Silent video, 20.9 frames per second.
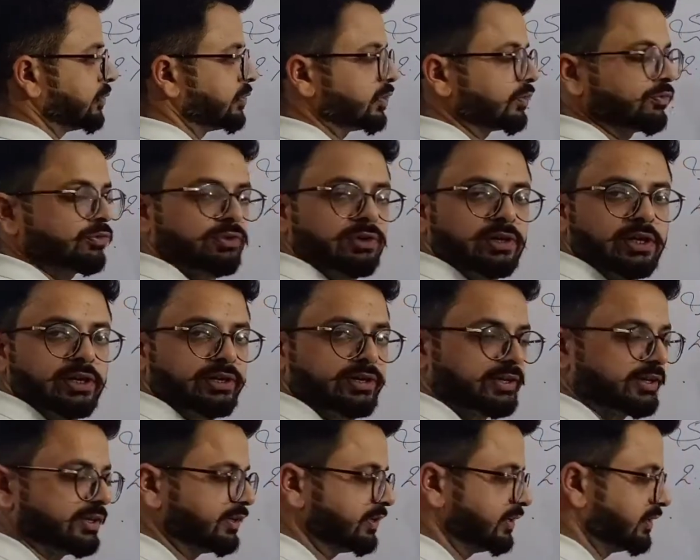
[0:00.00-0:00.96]
root of
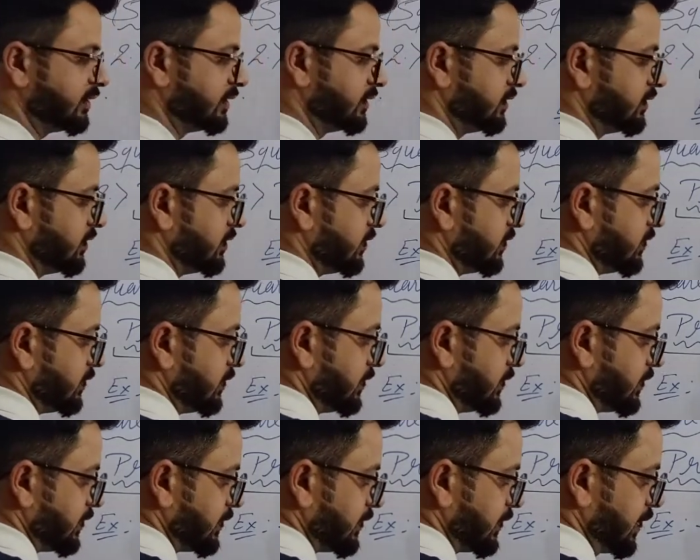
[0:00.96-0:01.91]
100.
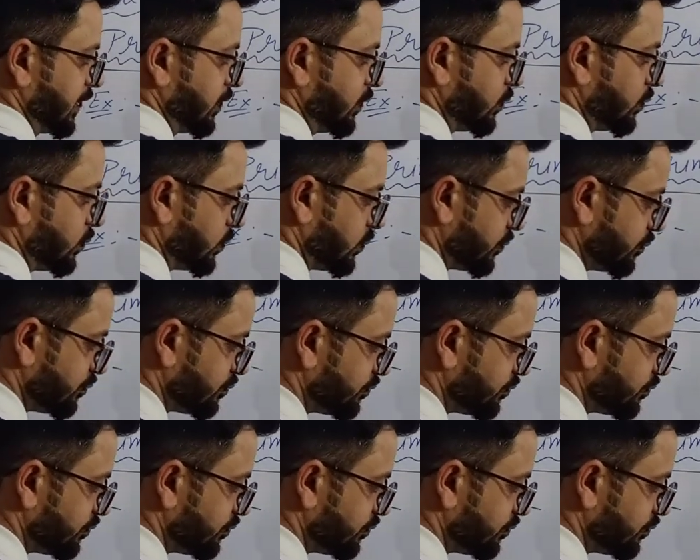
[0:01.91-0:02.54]
Now,